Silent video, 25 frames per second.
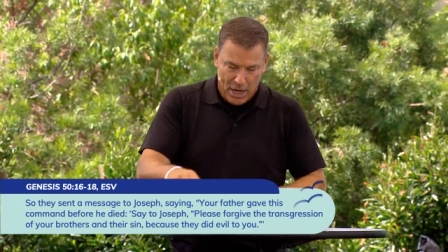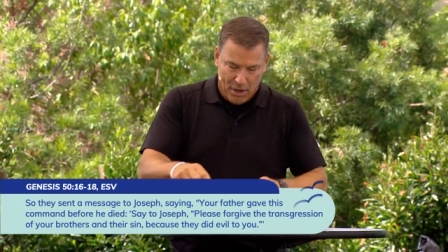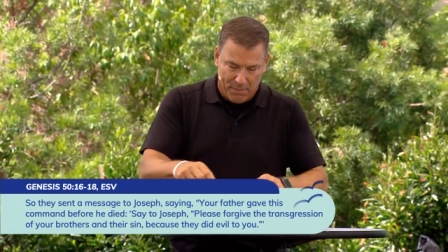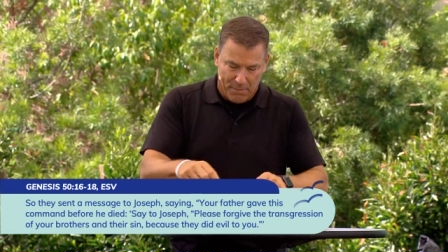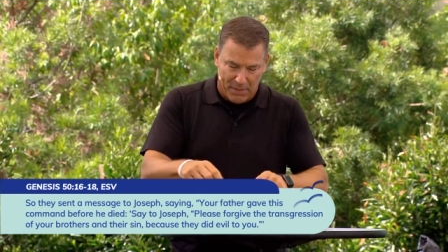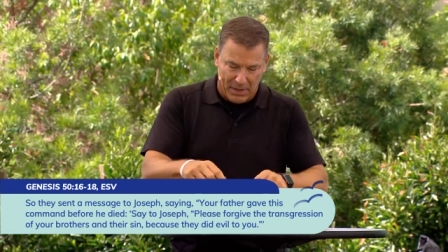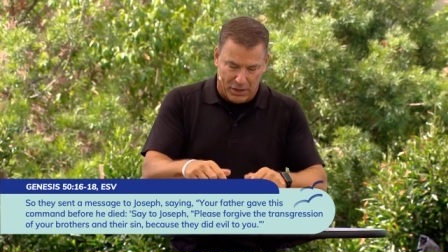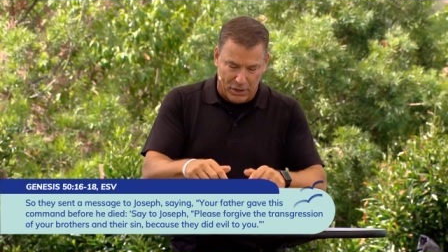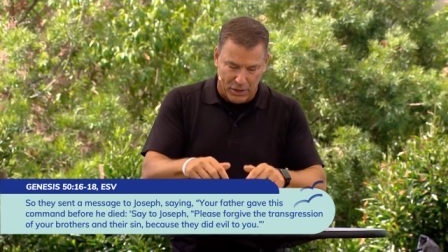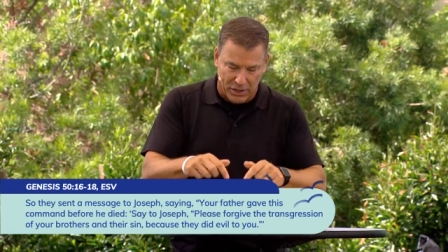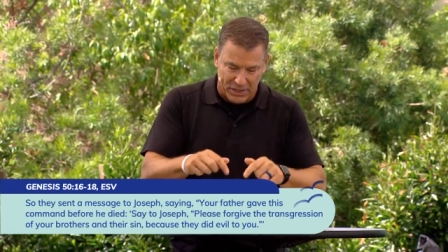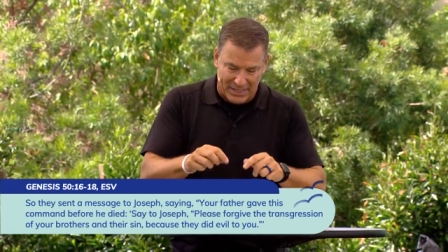
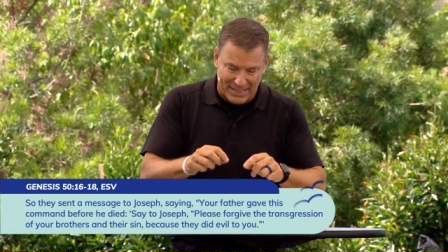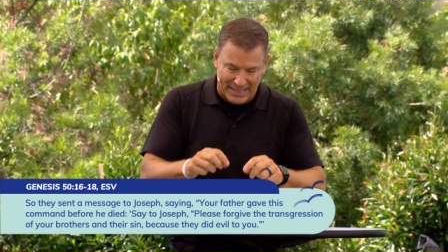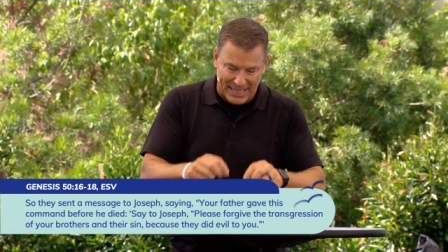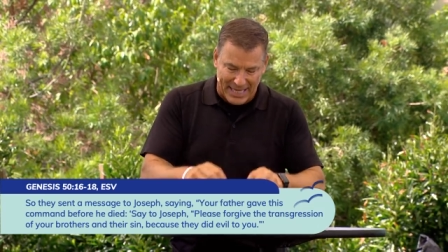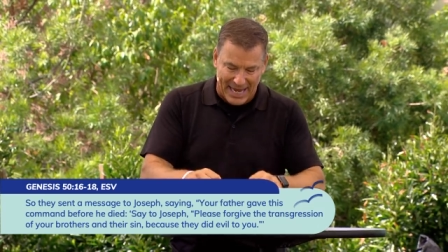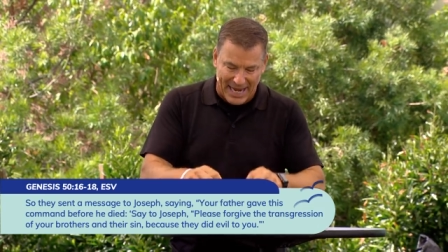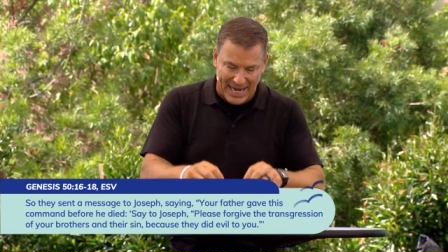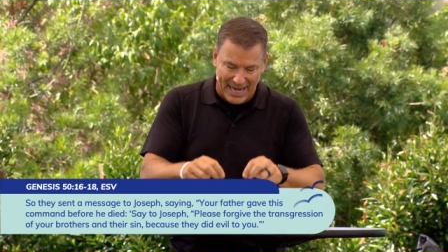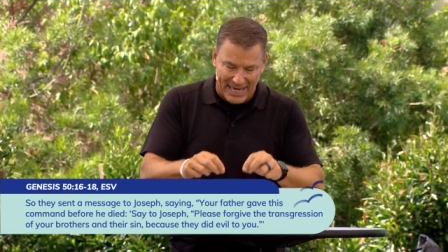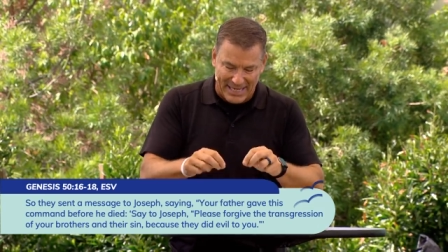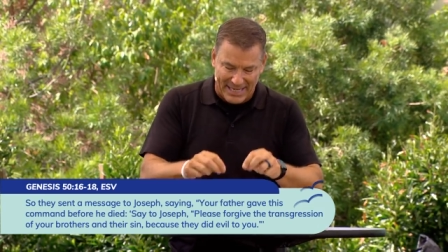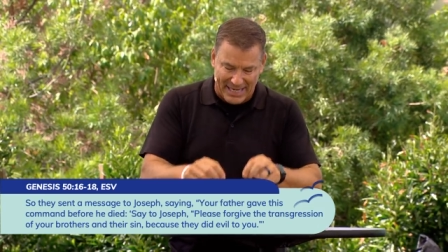because
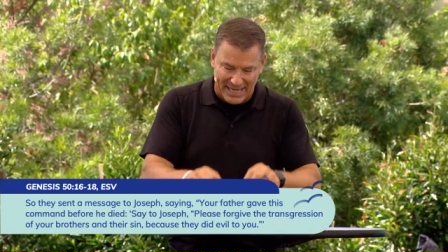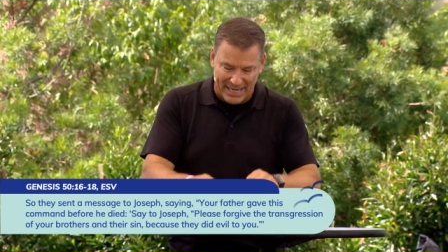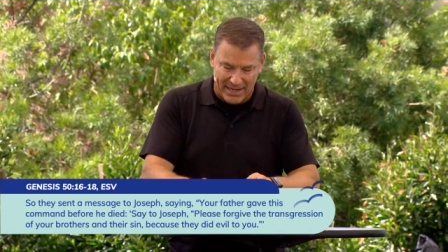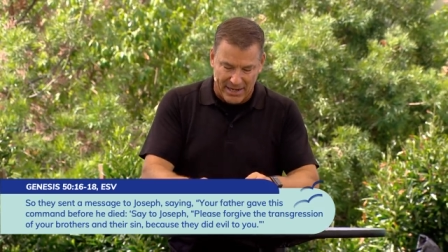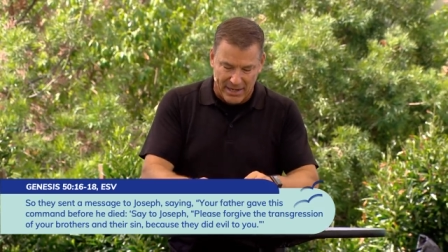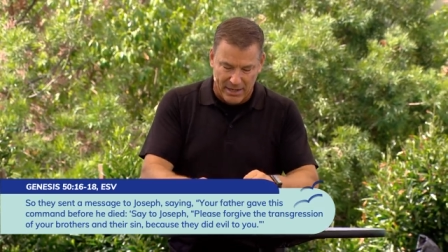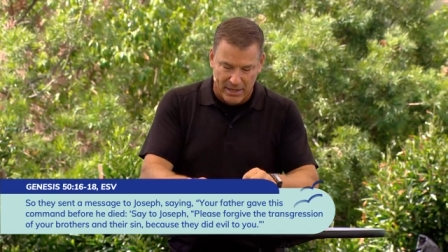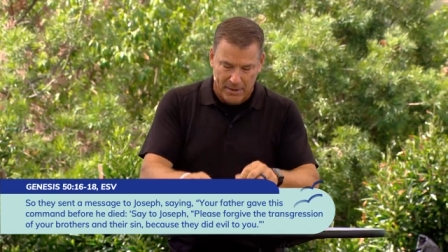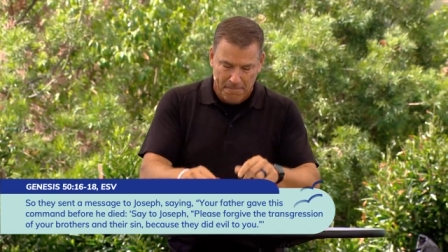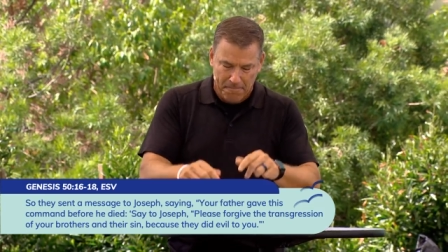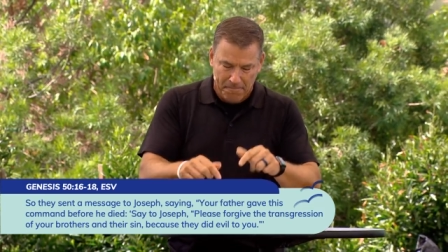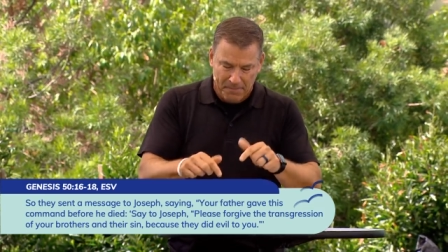they
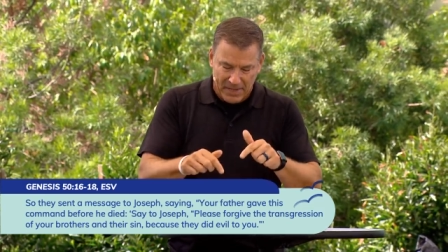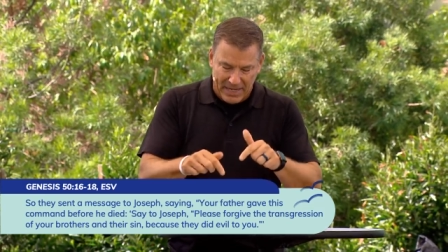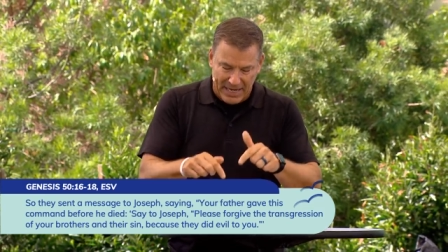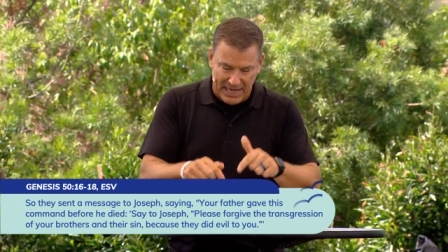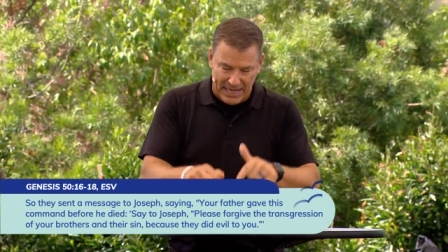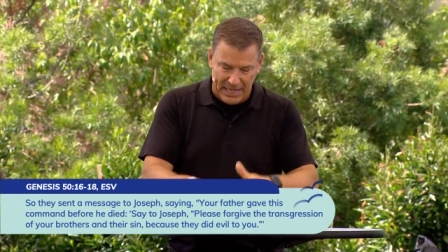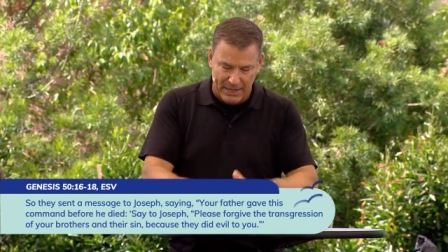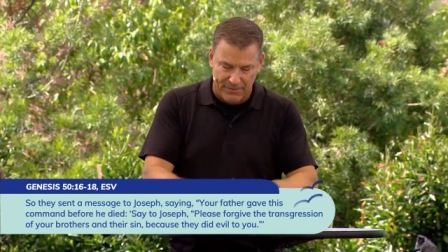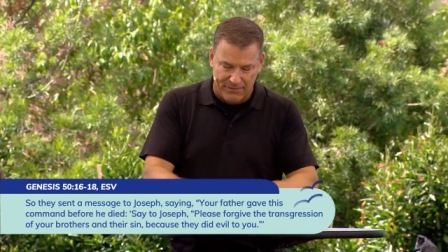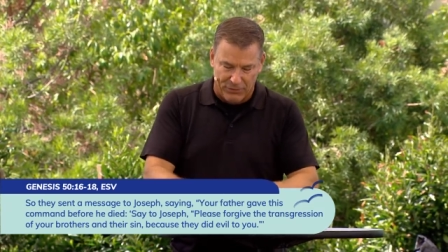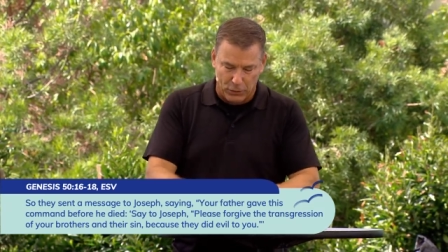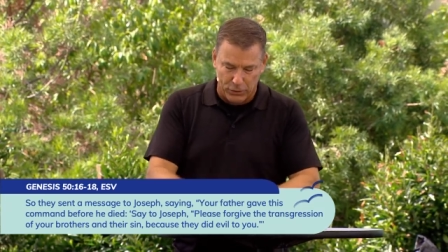did
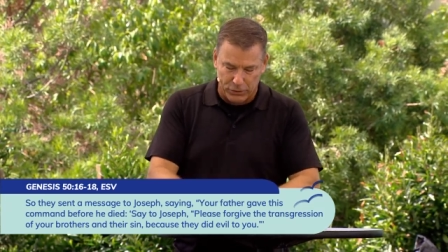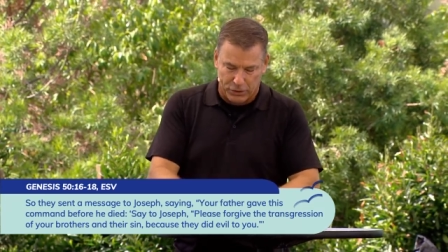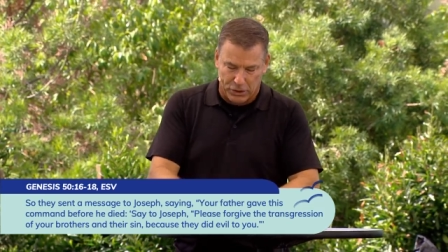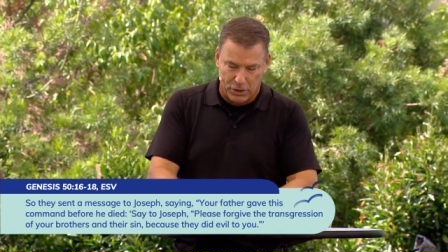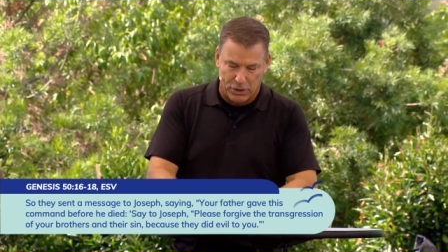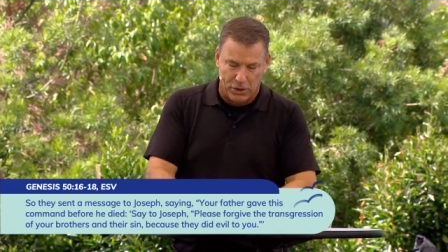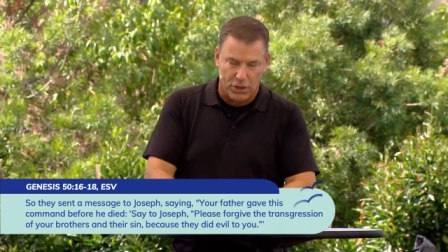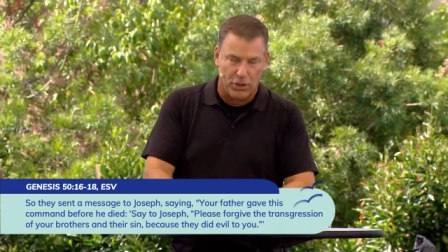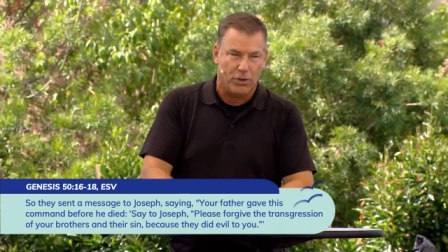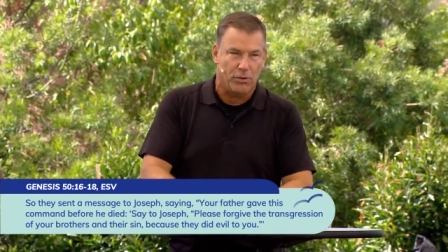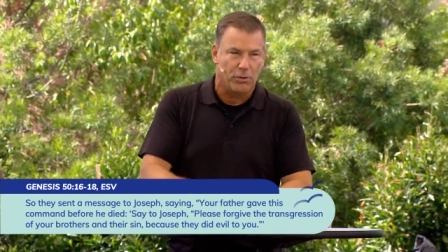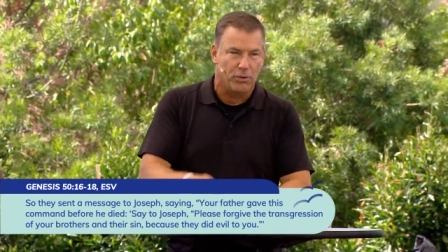evil to
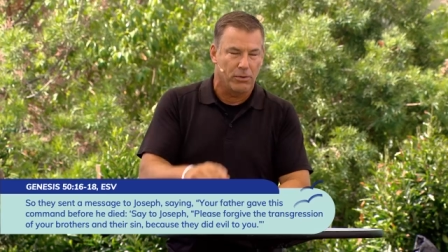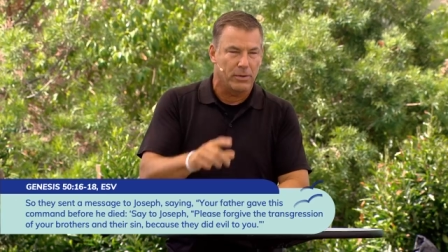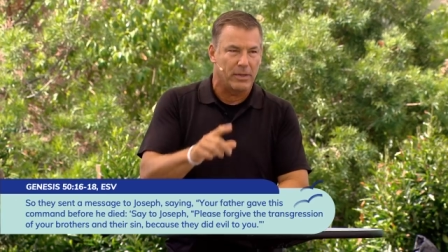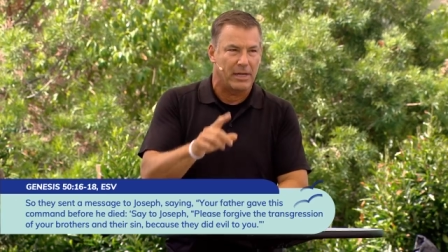you.